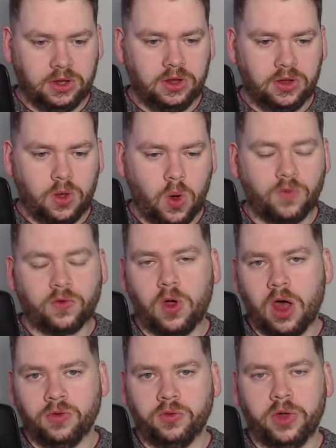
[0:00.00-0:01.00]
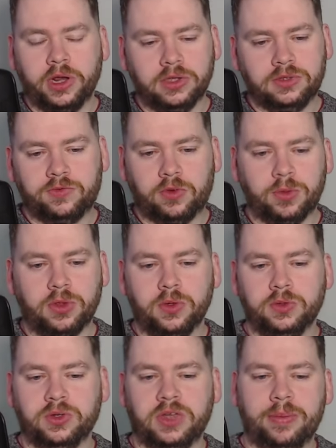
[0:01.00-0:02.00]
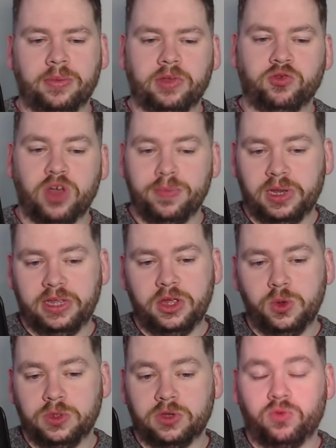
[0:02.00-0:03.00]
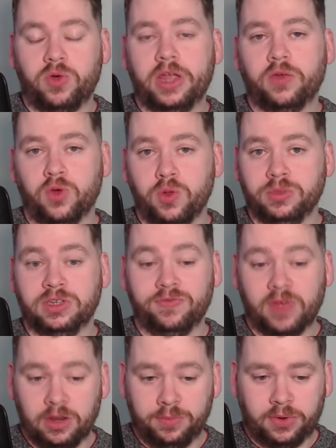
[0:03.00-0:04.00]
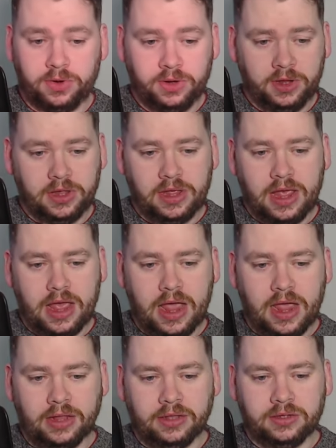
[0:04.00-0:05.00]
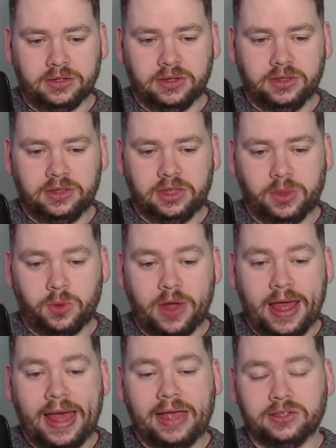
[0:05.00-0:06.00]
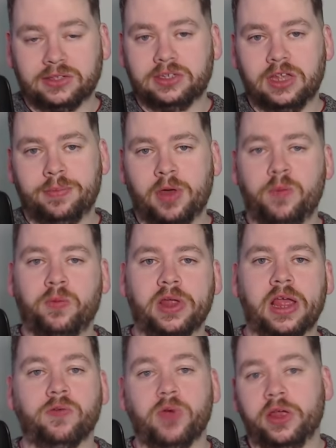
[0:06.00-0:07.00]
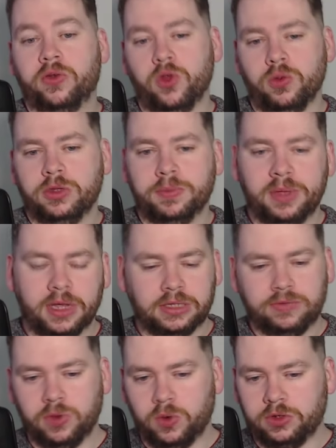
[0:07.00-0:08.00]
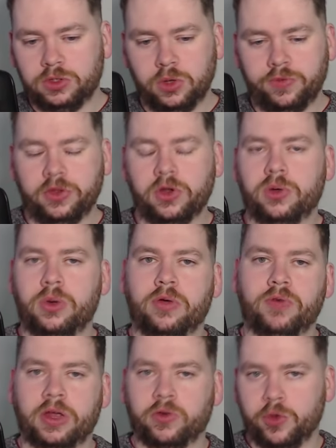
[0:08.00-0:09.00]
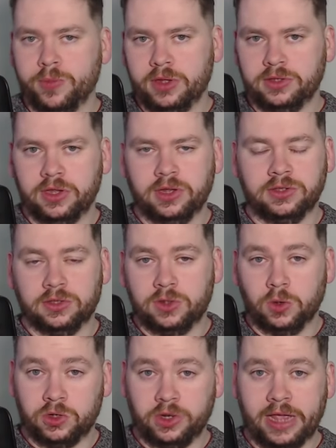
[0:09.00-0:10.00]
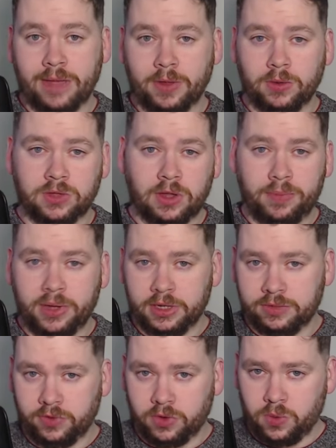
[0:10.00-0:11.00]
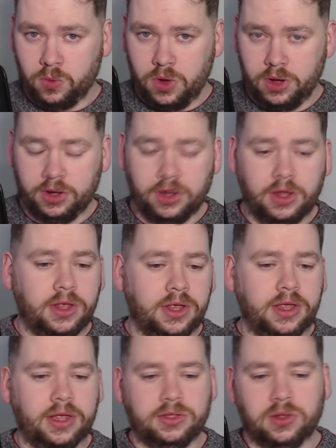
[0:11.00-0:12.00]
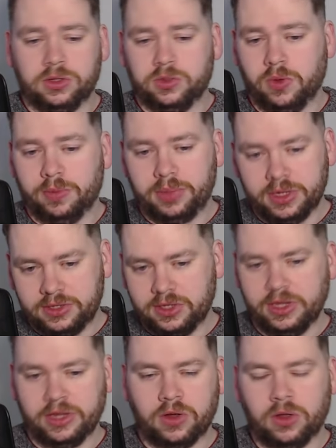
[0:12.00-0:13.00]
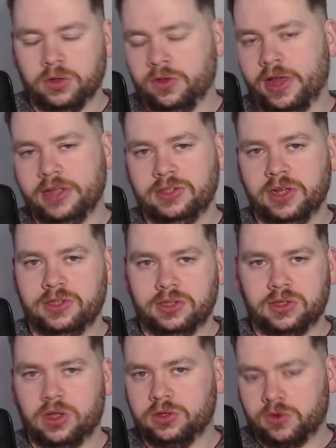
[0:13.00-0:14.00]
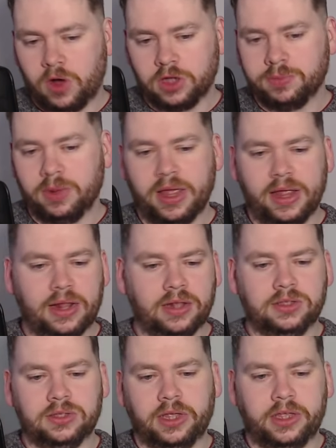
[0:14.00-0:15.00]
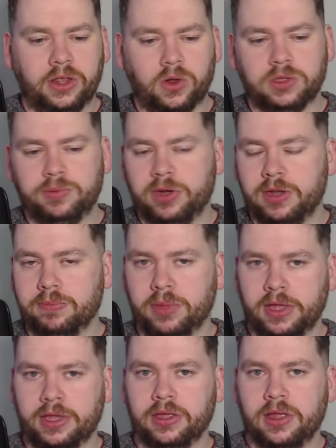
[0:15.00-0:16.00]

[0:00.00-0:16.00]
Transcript: over on Reddit from a user named Gribbly who was a Rec Room developer and they were asked about bringing Rec Room to PSVR 2. If you don't know what Rec Room is, it is a social game that was on PSVR 1. It's also on PC and all other headsets and it's got crossplay and it's like, you know, it's pretty big